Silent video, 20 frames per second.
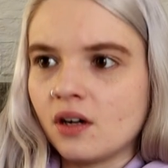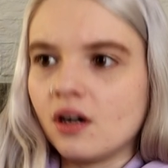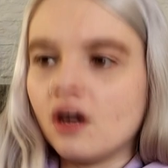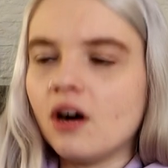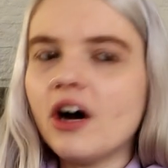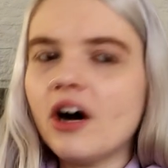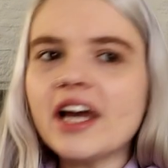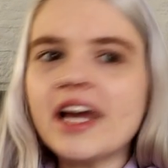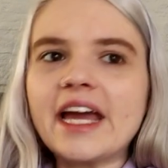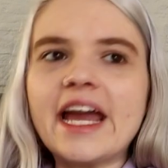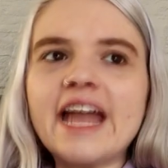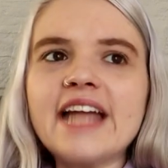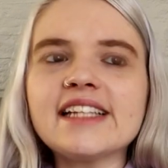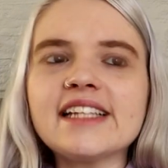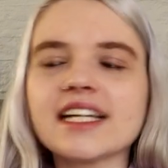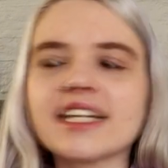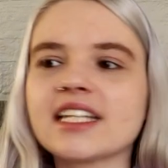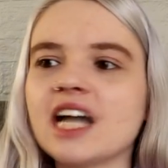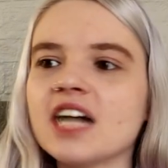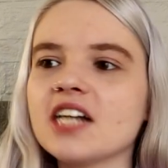Oh, I hate
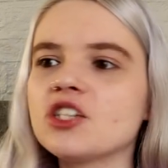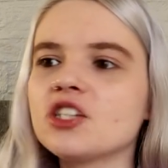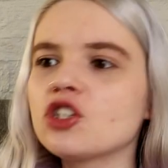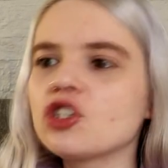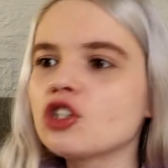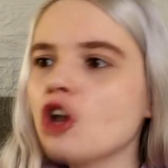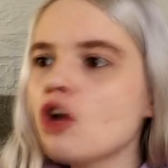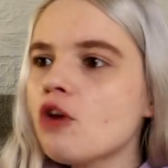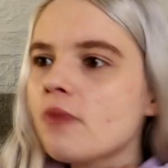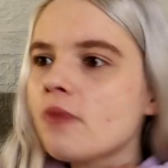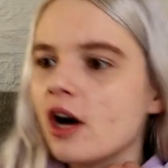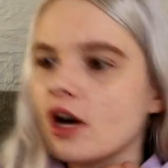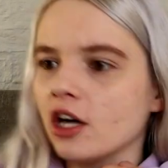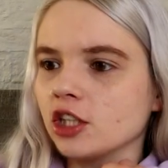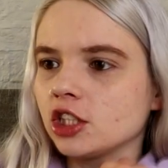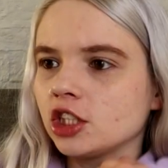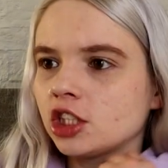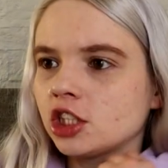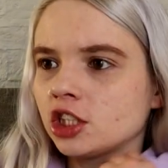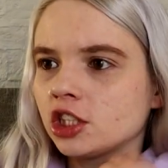that guy so
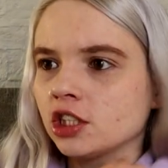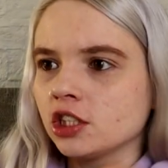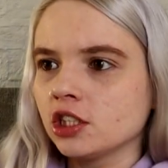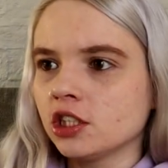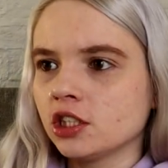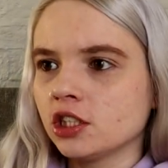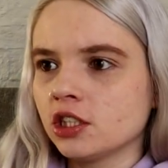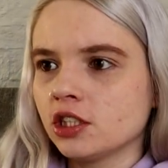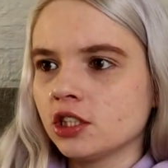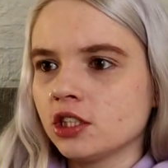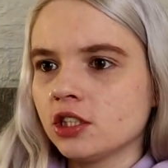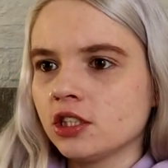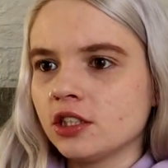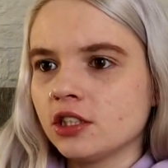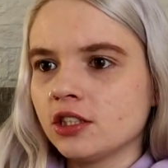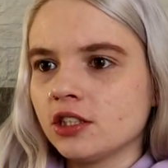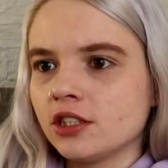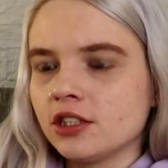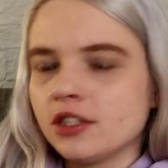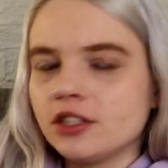much!
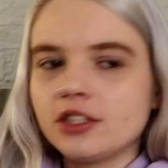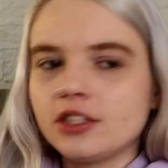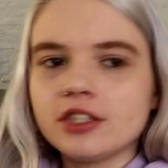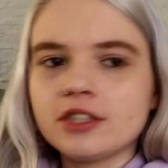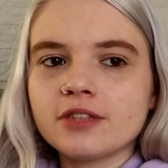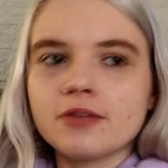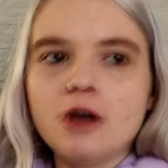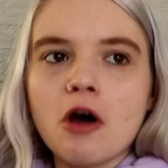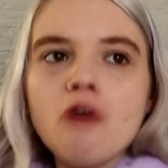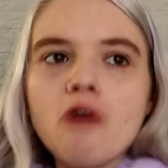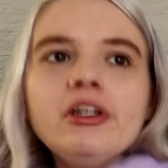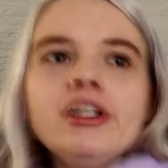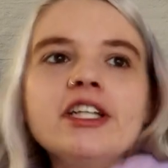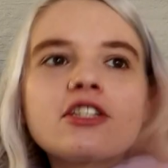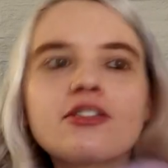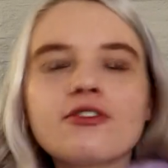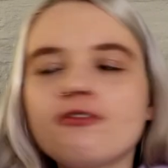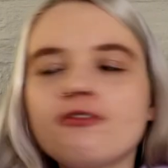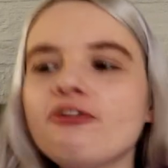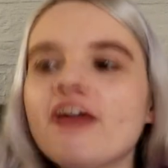Just only
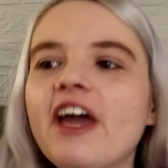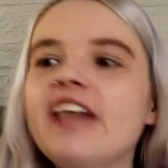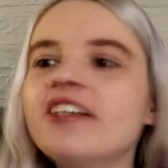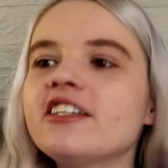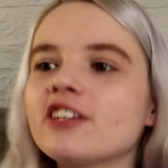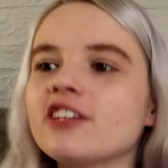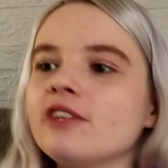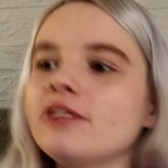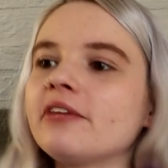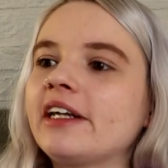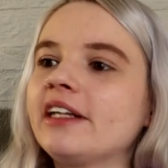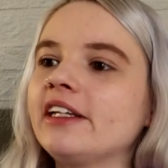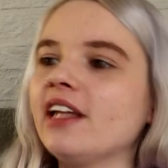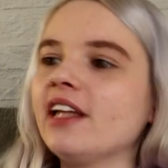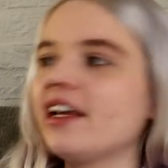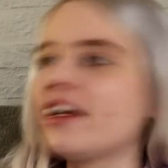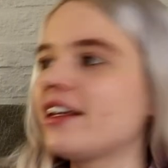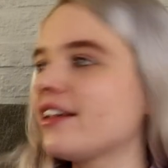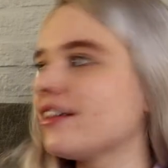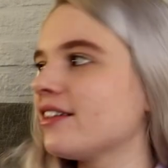his face already,
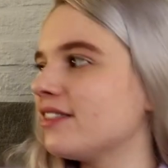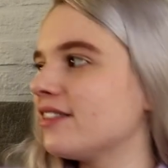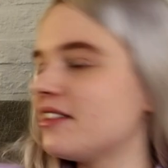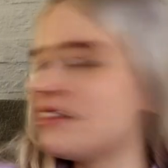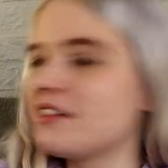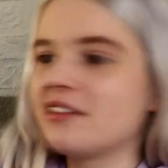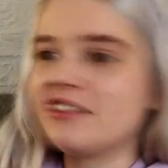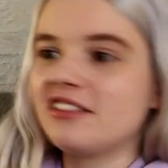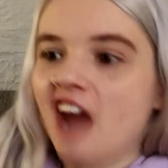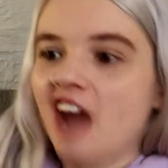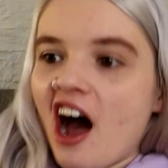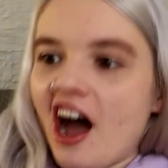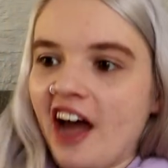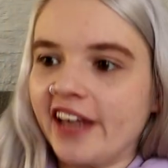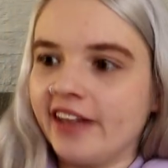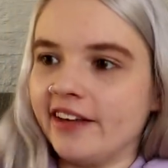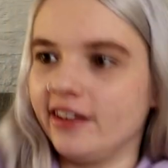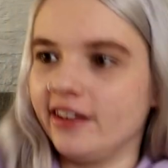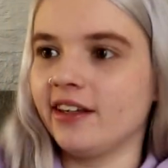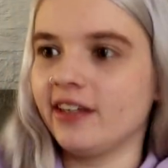like,
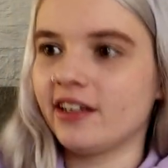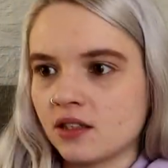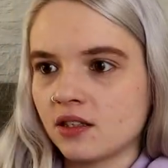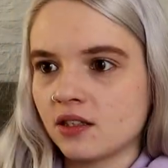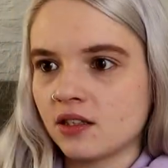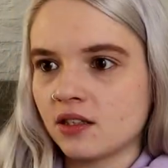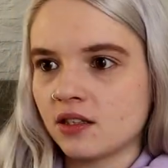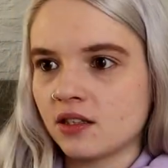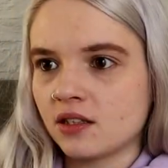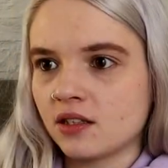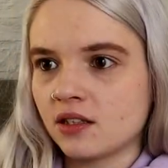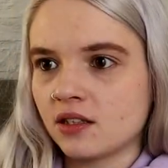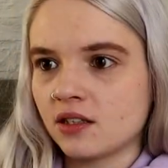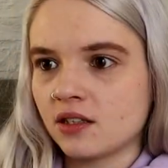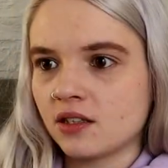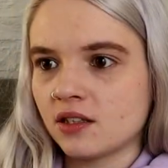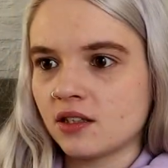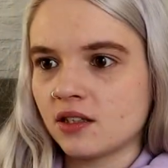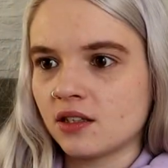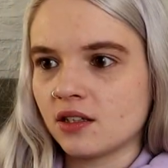die!
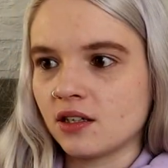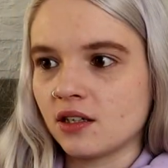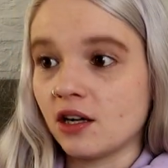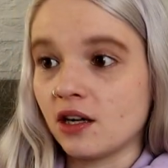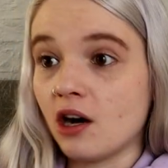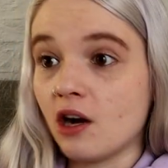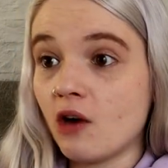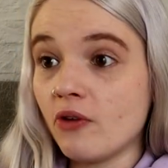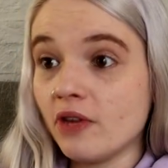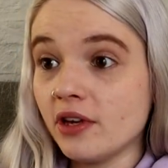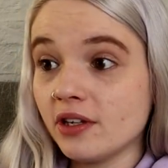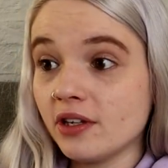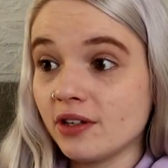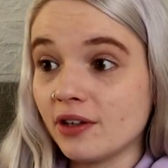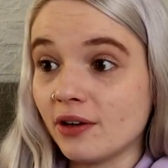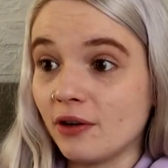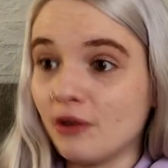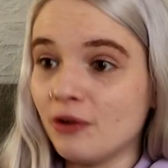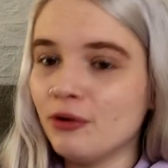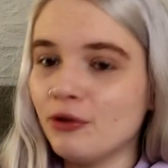Oh, we.
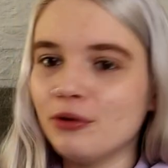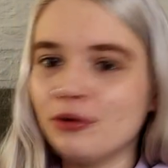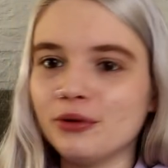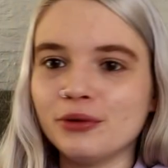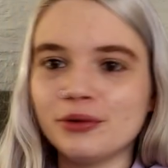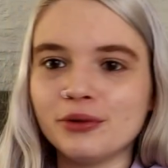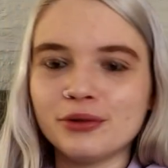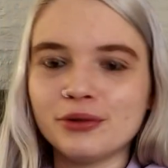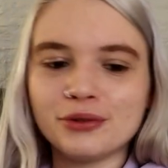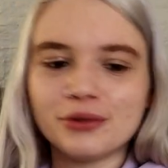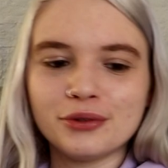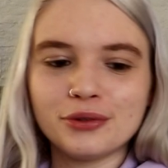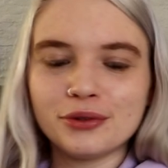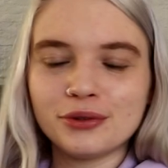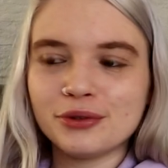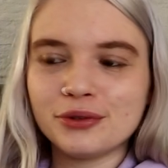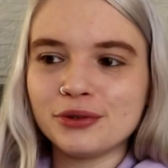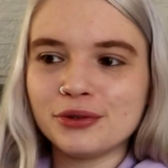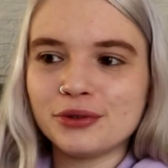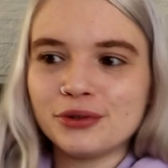Oh.
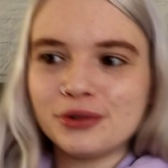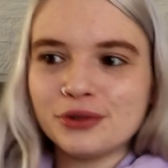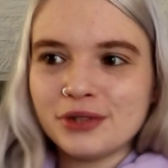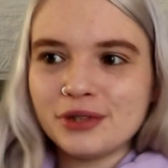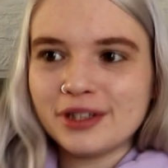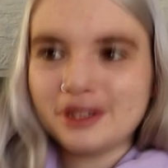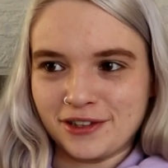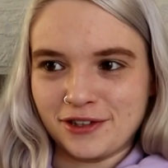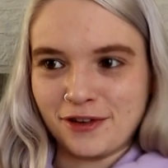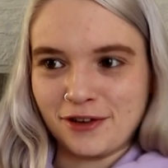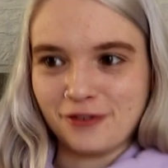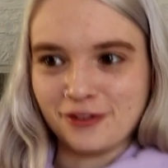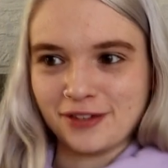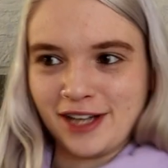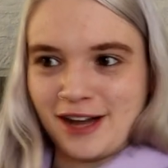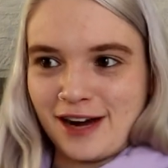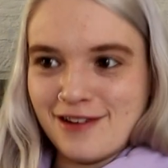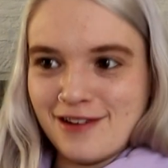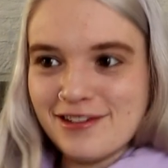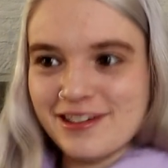Going for
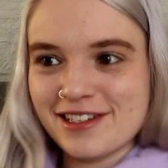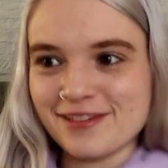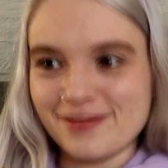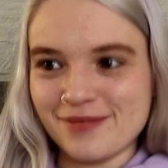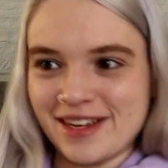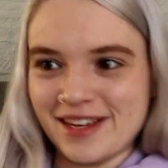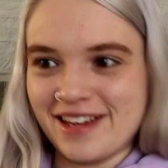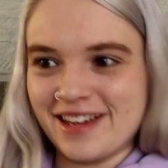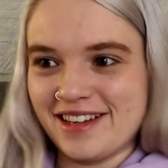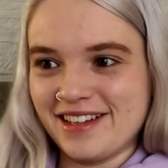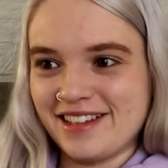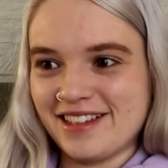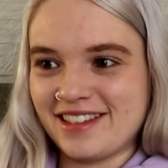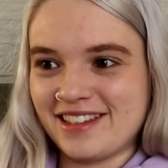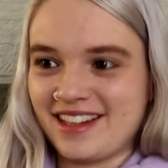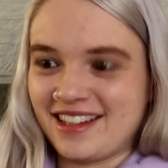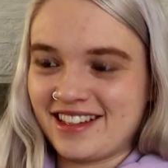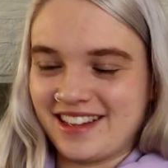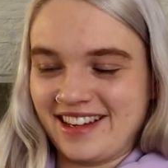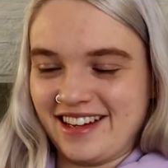the haunted maze.
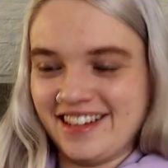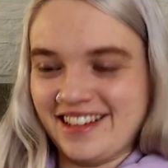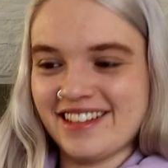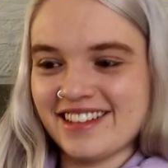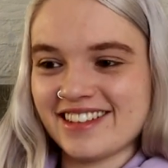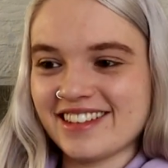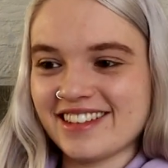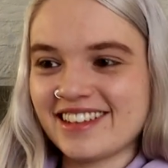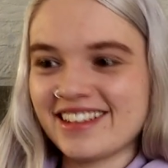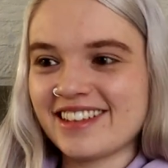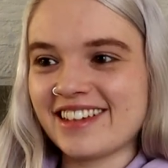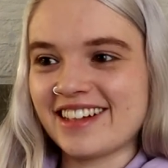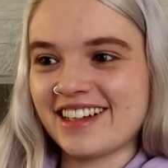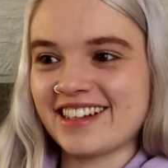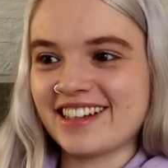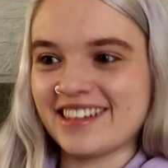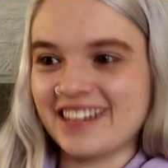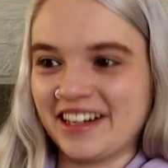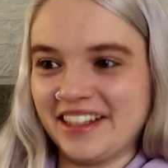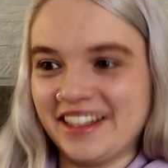That's nice.
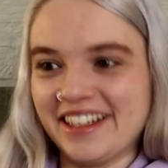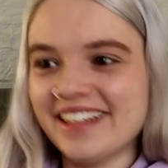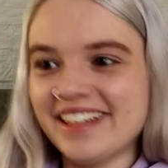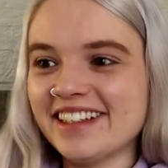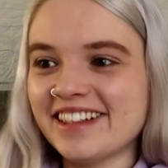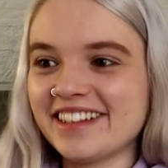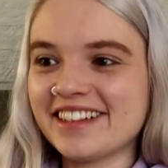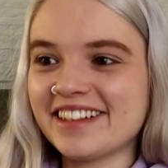Exciting.